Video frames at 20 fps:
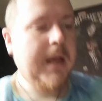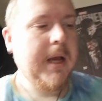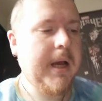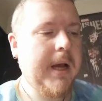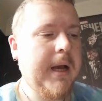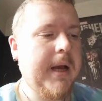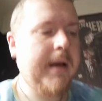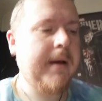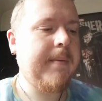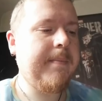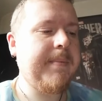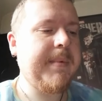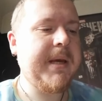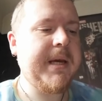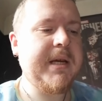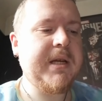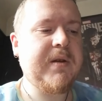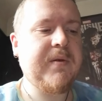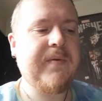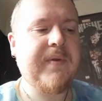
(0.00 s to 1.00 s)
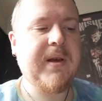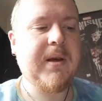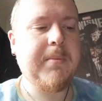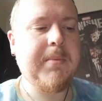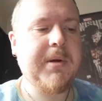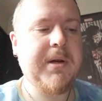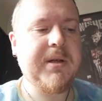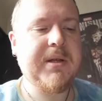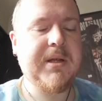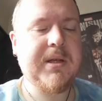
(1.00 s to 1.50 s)
Um, each
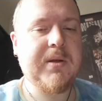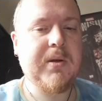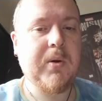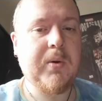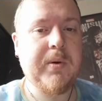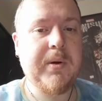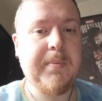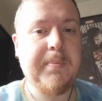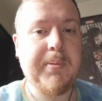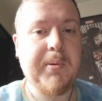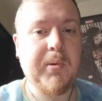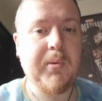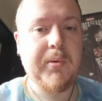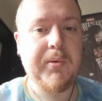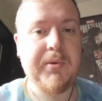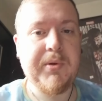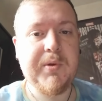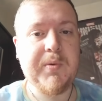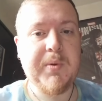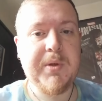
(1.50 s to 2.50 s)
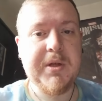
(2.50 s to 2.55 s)
vitamin has its own importance,